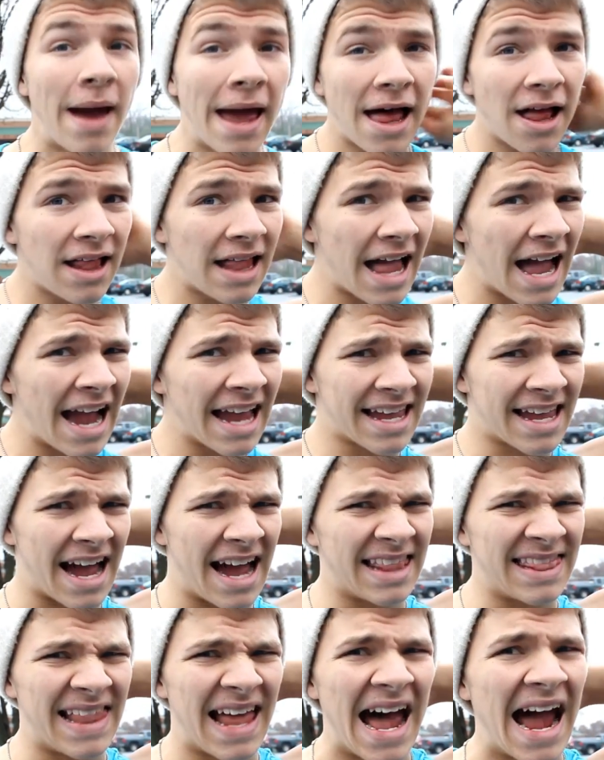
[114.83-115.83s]
Well,
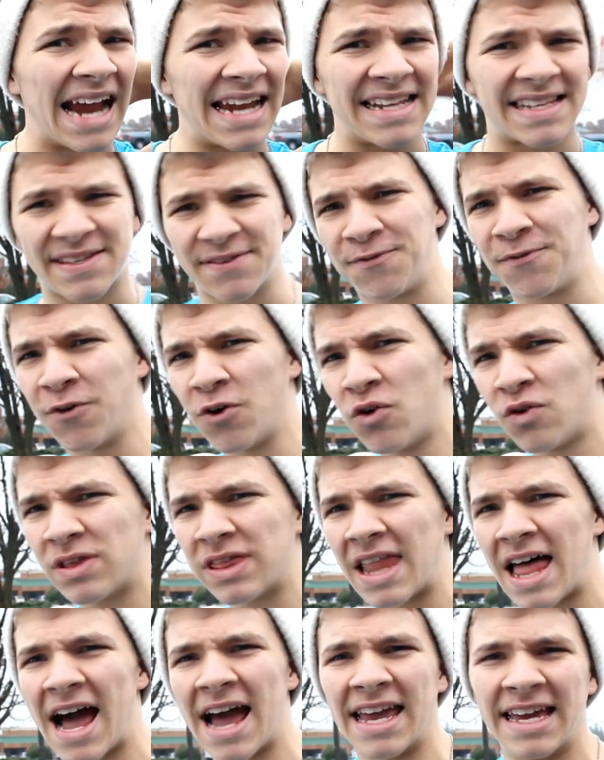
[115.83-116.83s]
I lied, it's
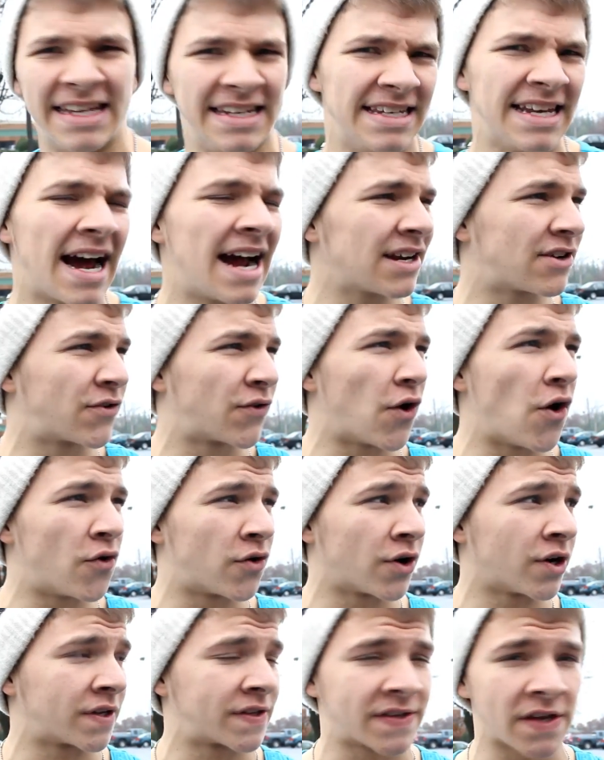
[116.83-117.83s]
Foodlion, not
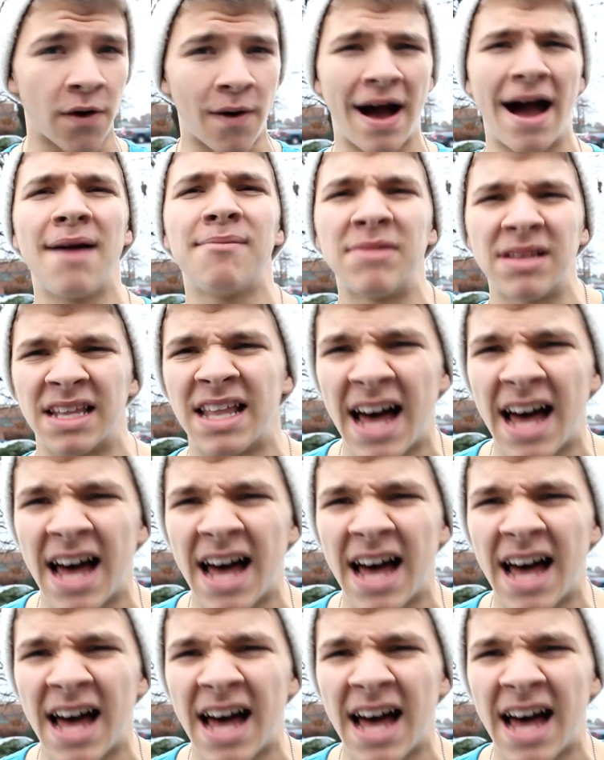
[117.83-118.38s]
Kroger, so I'm a